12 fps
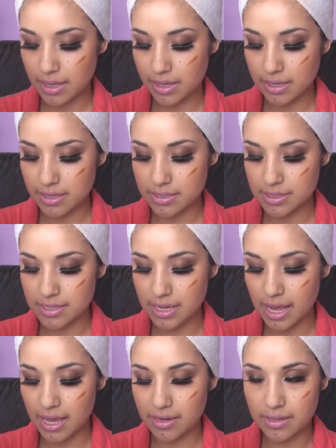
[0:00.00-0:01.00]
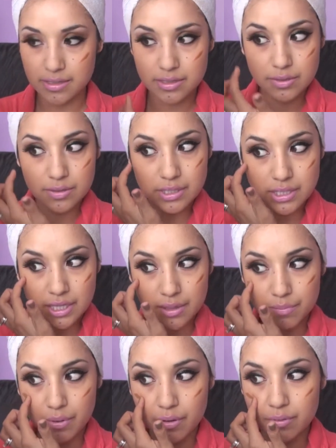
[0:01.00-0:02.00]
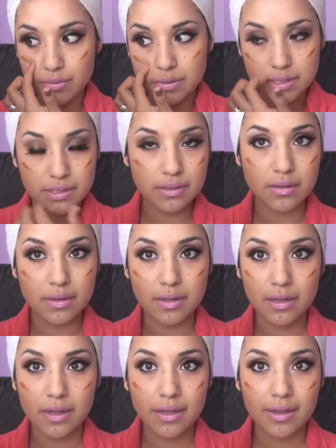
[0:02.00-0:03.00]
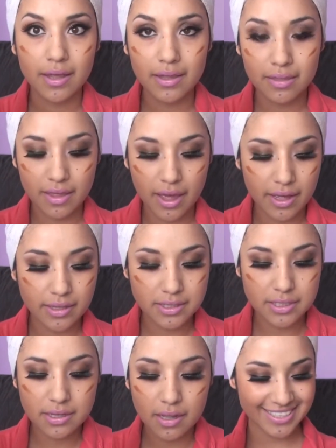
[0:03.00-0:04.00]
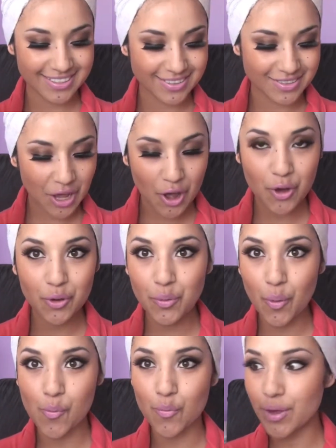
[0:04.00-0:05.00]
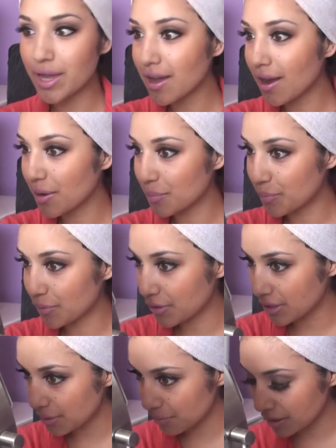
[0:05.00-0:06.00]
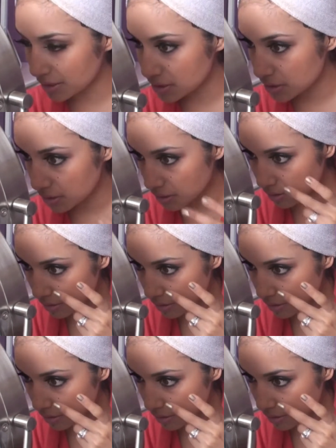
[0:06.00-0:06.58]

and add it to the cheekbones like that. So we are pretty much